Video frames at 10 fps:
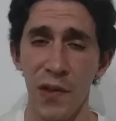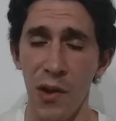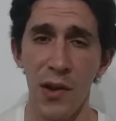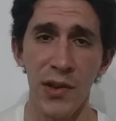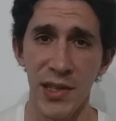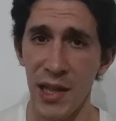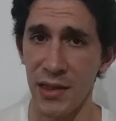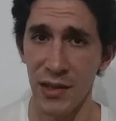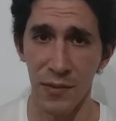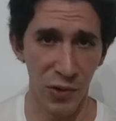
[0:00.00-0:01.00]
flaws
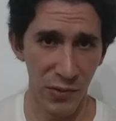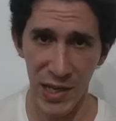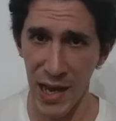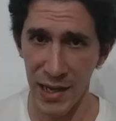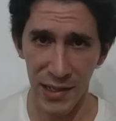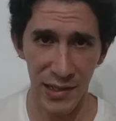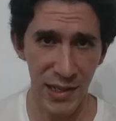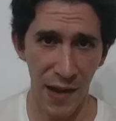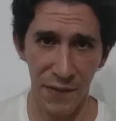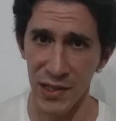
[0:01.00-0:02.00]
that the
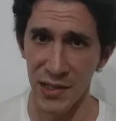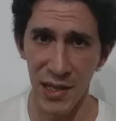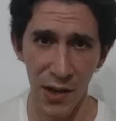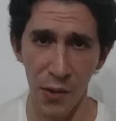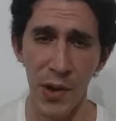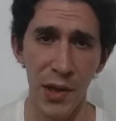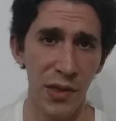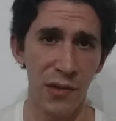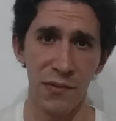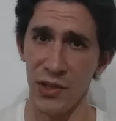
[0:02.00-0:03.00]
protagonists have to deal
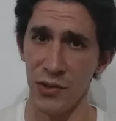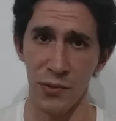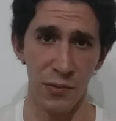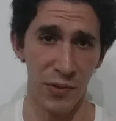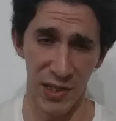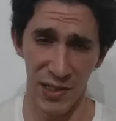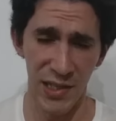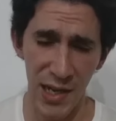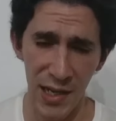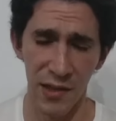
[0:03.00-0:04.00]
with to
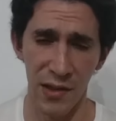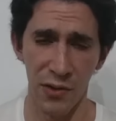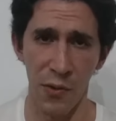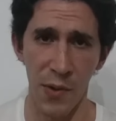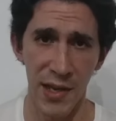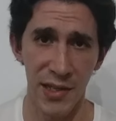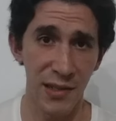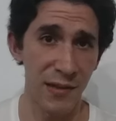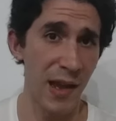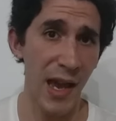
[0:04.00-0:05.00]
succeed in their
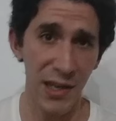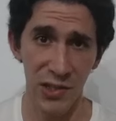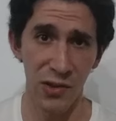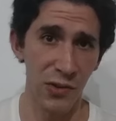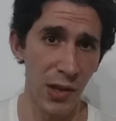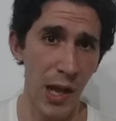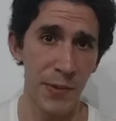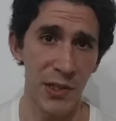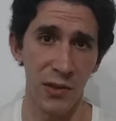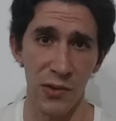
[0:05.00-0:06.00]
quest, external
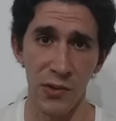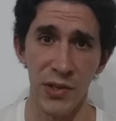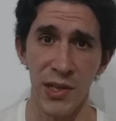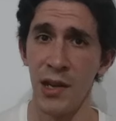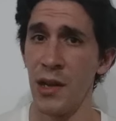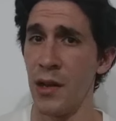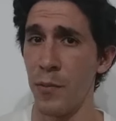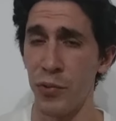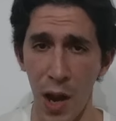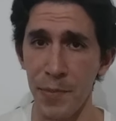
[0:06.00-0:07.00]
obstacles,
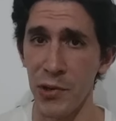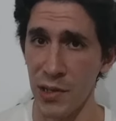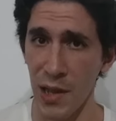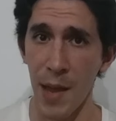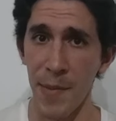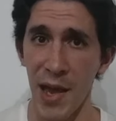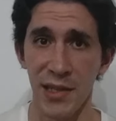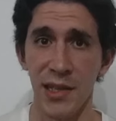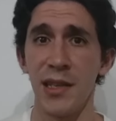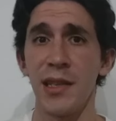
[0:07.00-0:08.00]
proper
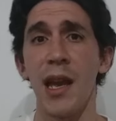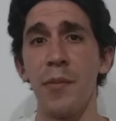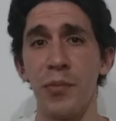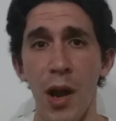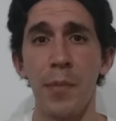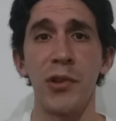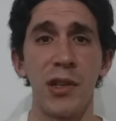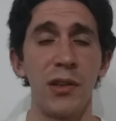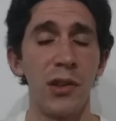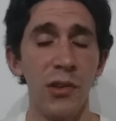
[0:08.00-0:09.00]
climaxes, and proper
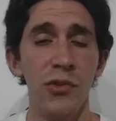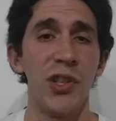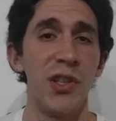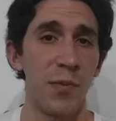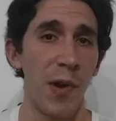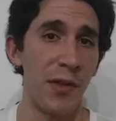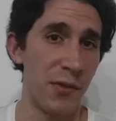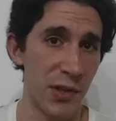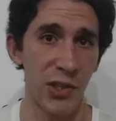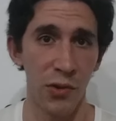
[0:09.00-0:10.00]
conclusions,
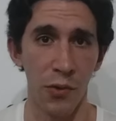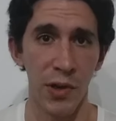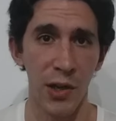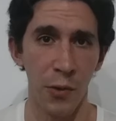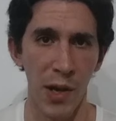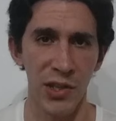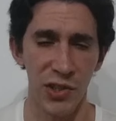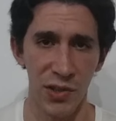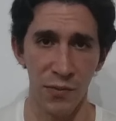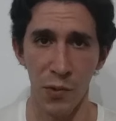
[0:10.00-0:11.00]
whether the story
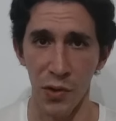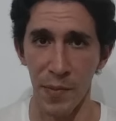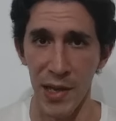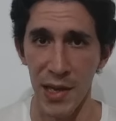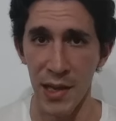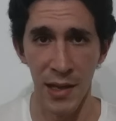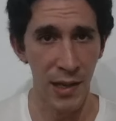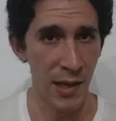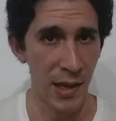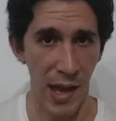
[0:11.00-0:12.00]
question will be
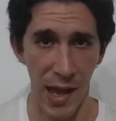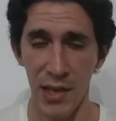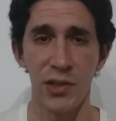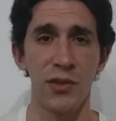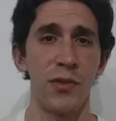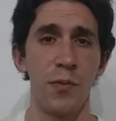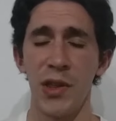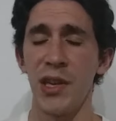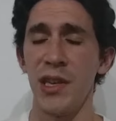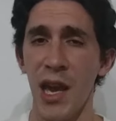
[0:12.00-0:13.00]
answered
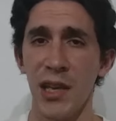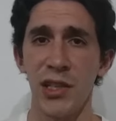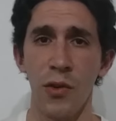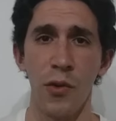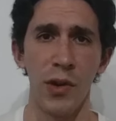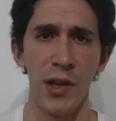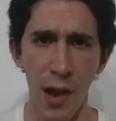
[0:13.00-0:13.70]
with a yes or a